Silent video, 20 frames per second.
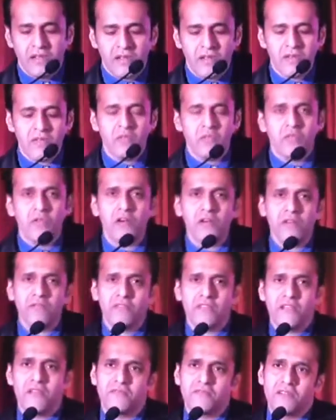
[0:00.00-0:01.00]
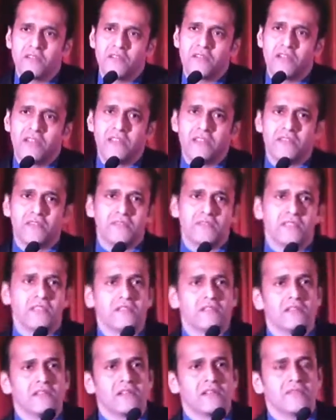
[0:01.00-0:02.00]
Now what we have found is, with
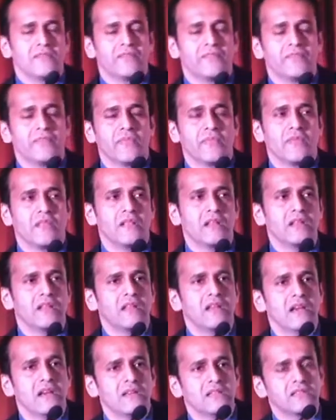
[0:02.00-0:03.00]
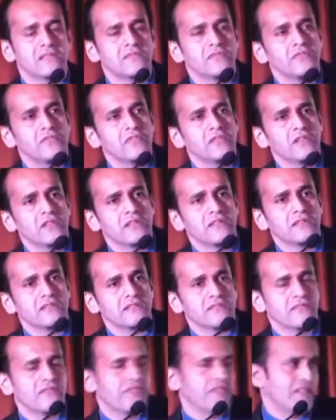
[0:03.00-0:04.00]
our last 4
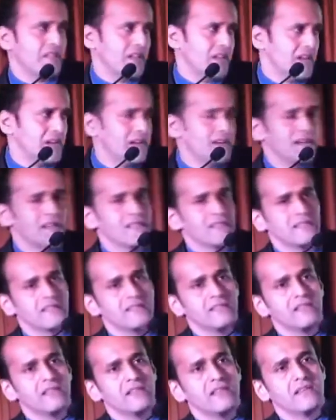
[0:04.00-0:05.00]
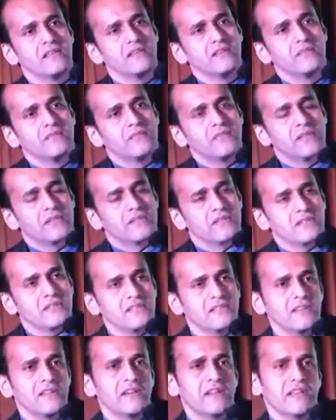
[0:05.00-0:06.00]
years of relentless
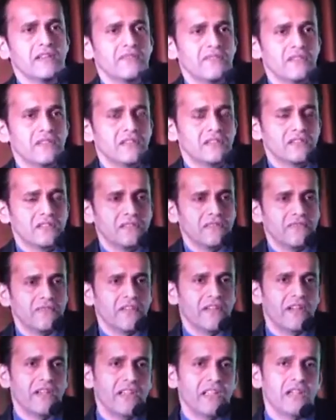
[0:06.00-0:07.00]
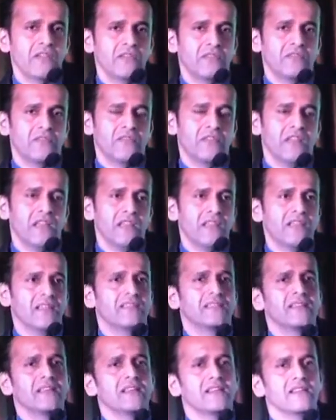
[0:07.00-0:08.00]
persistent efforts of finding out where
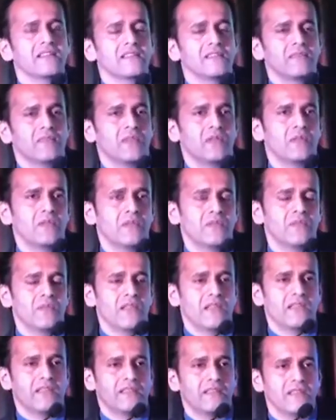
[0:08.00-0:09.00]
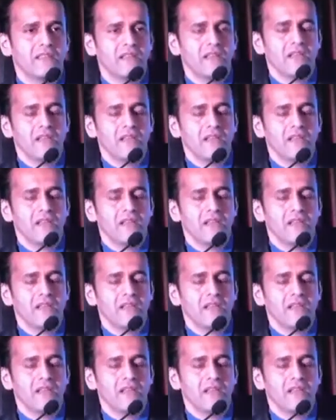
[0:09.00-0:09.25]
exactly the problem lies,